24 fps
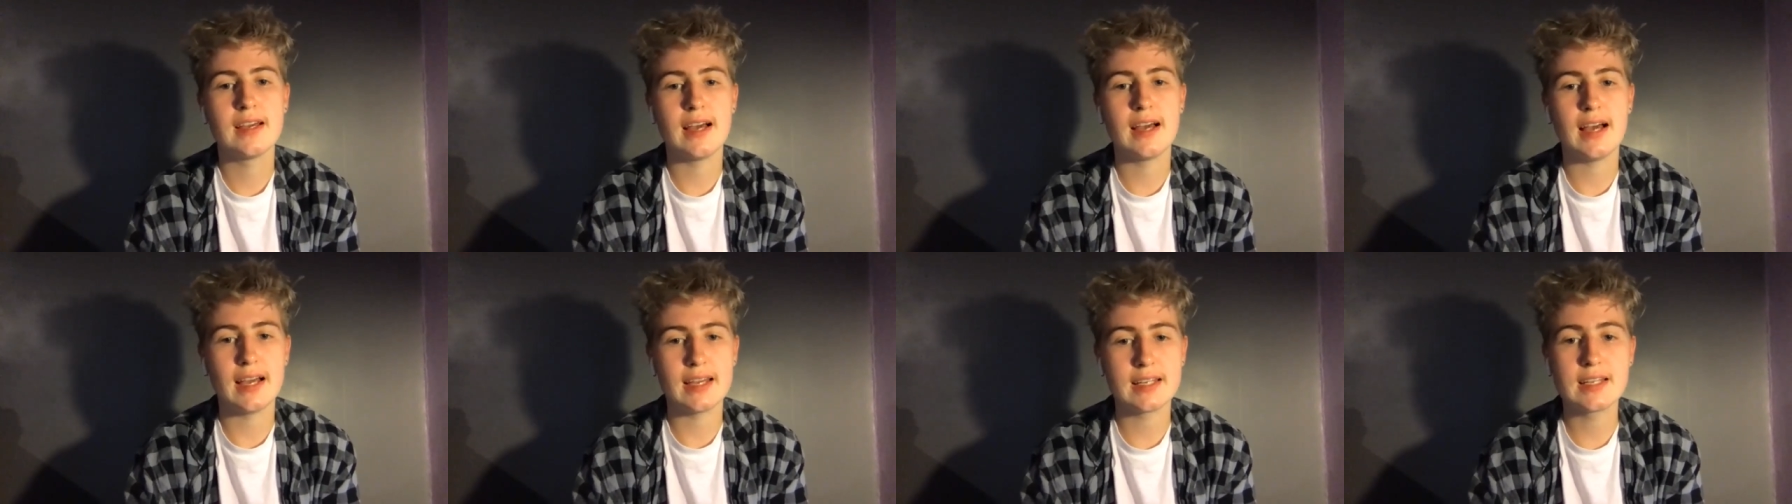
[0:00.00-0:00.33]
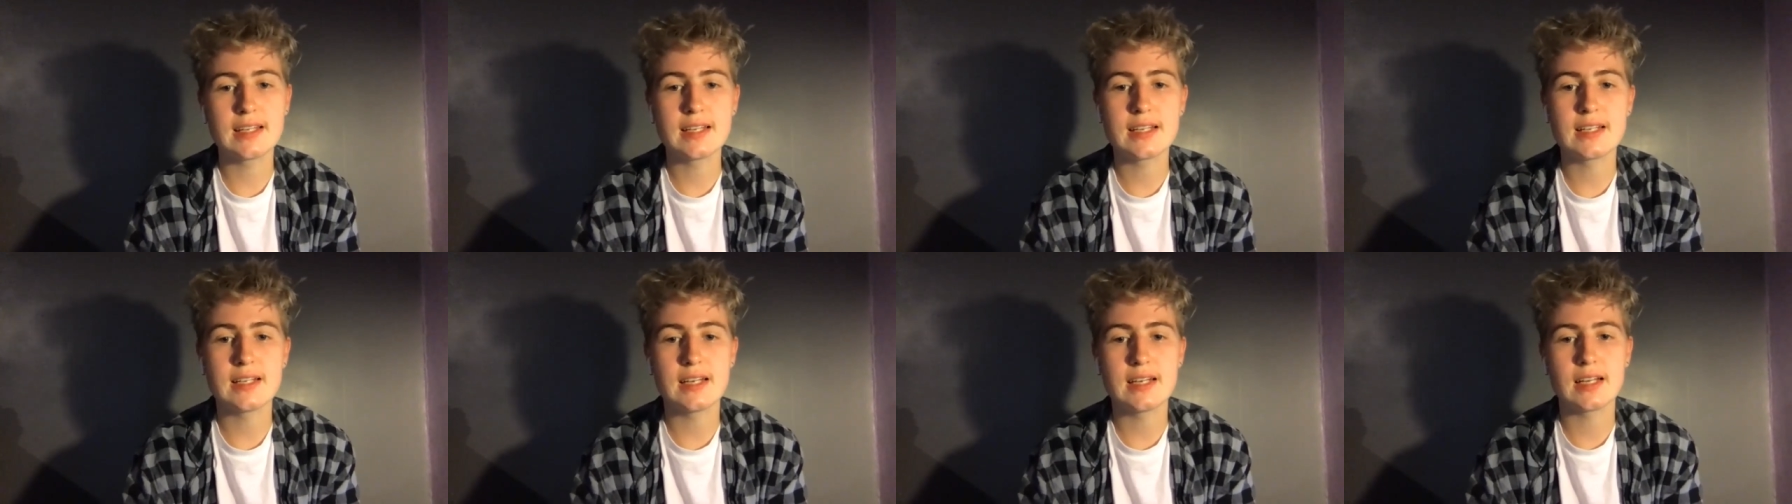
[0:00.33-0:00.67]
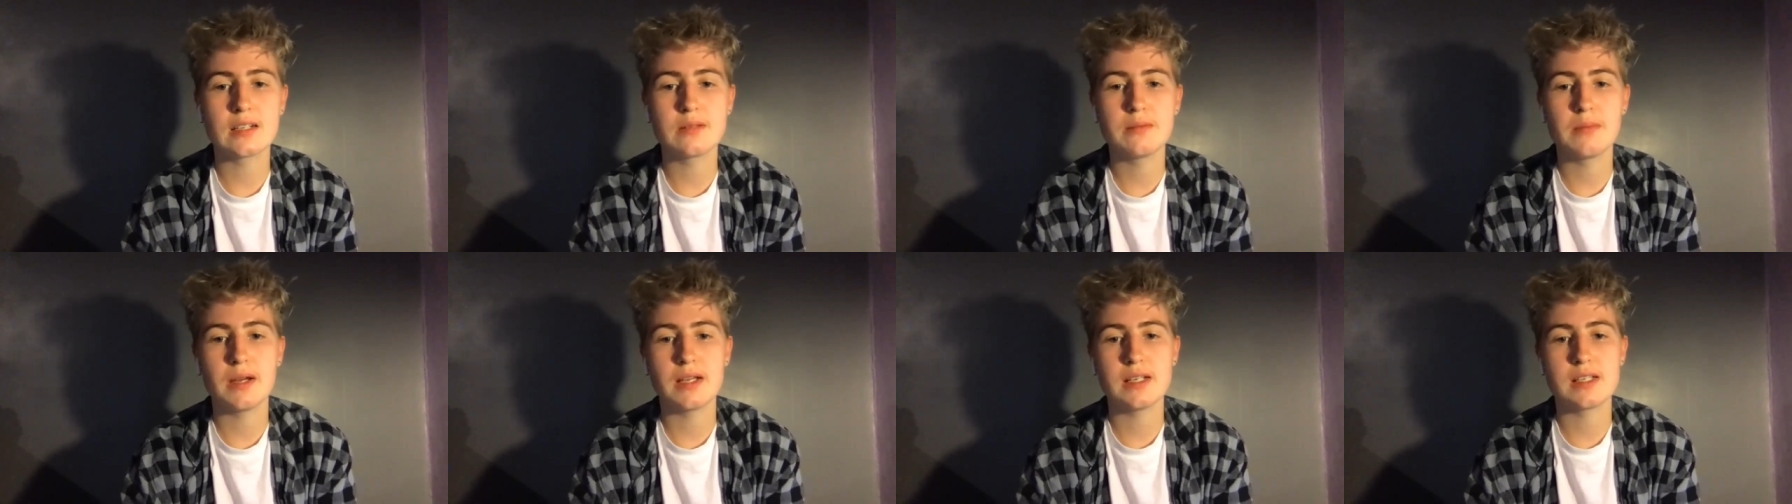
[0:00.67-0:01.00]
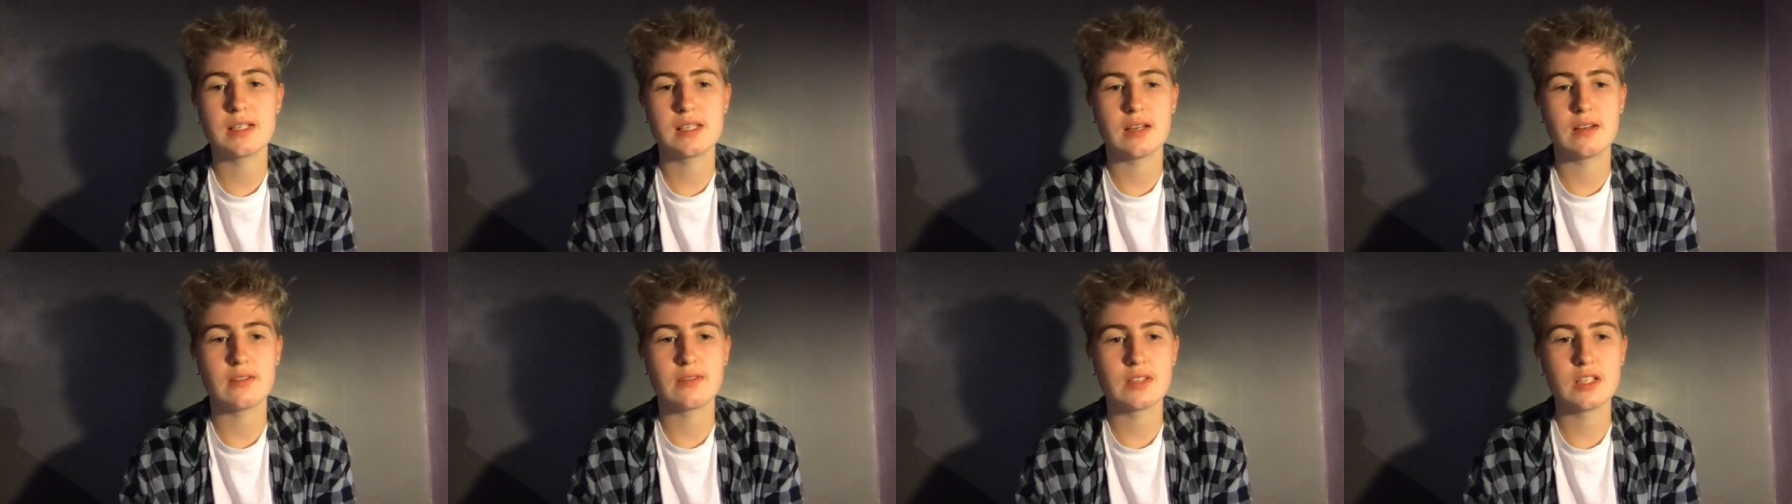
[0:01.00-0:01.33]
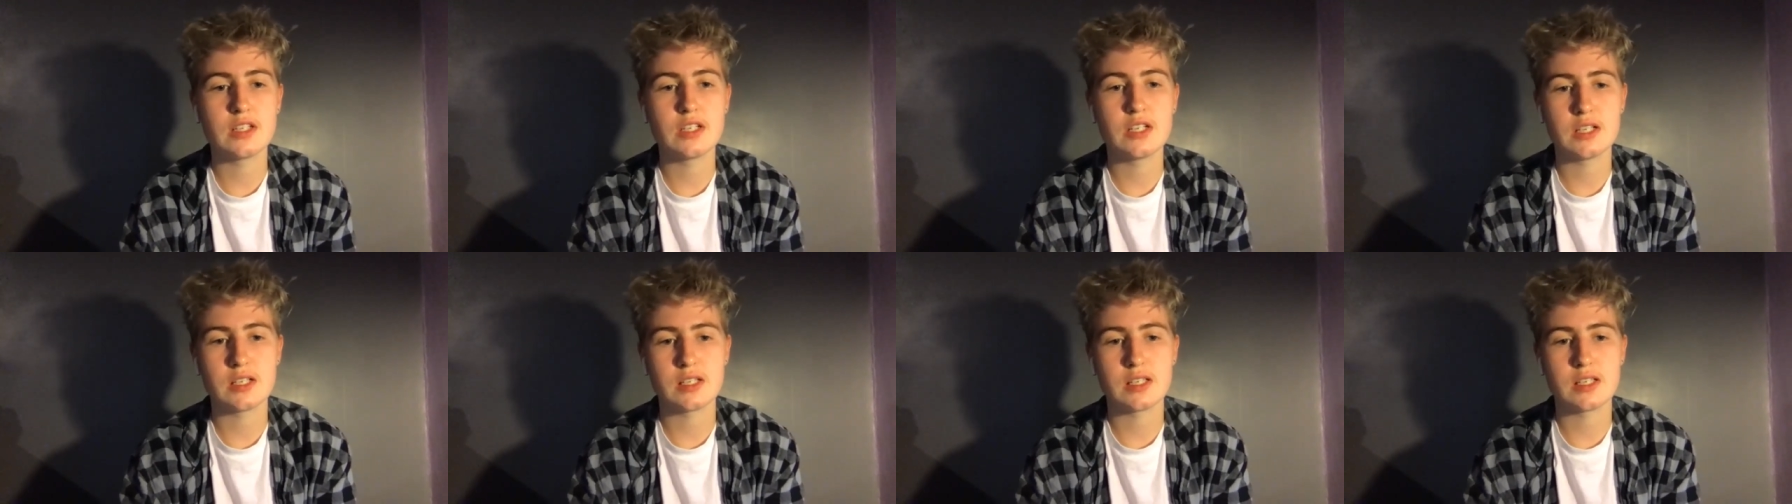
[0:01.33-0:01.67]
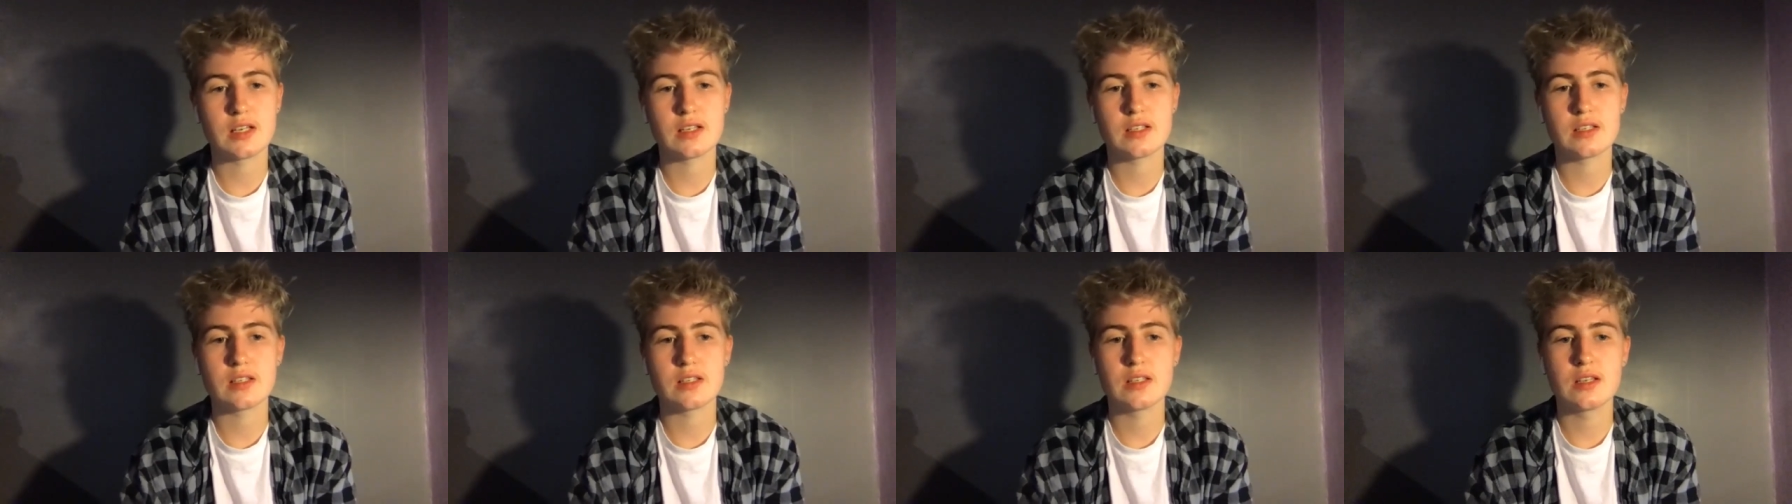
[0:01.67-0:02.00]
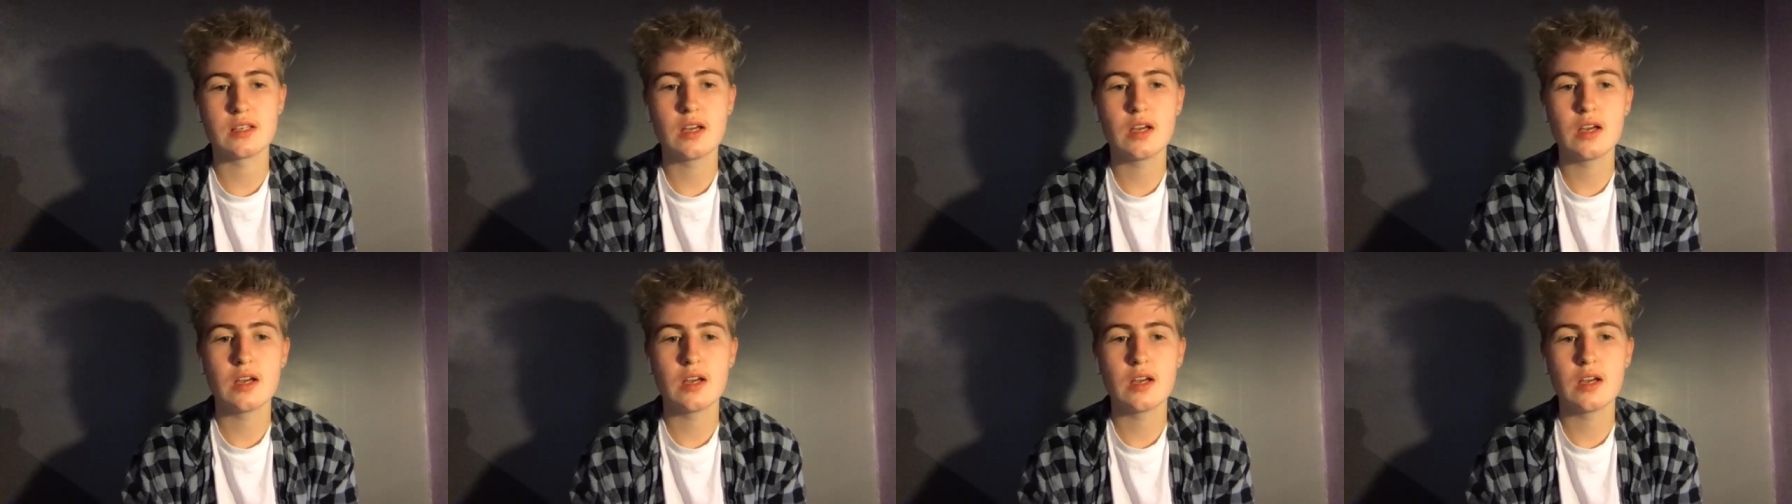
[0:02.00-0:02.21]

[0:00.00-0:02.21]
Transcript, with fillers: I can connect myself to Jesus